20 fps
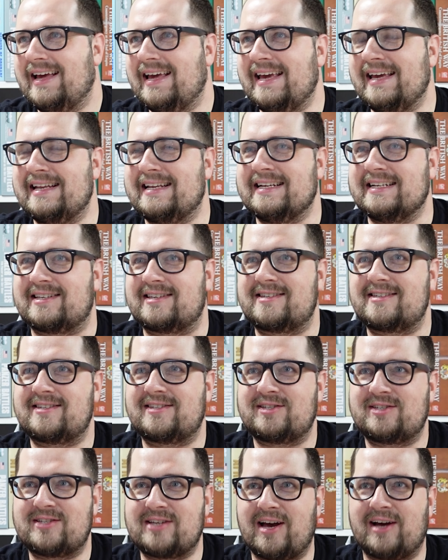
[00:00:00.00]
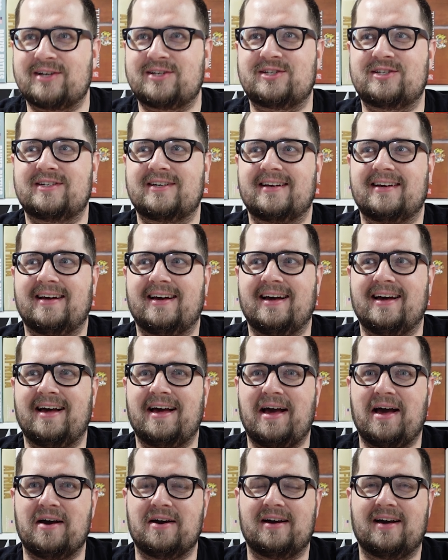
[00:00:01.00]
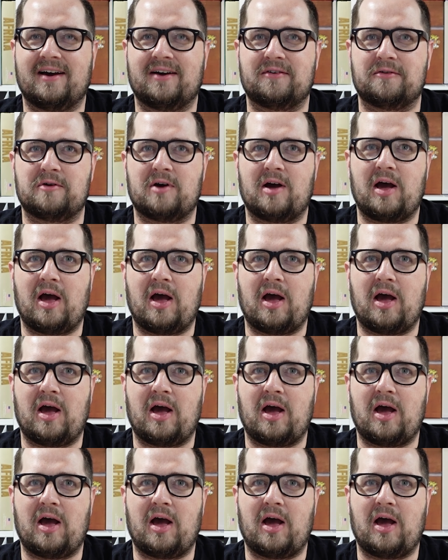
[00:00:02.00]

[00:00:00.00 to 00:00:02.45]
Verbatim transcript: it is such a, a,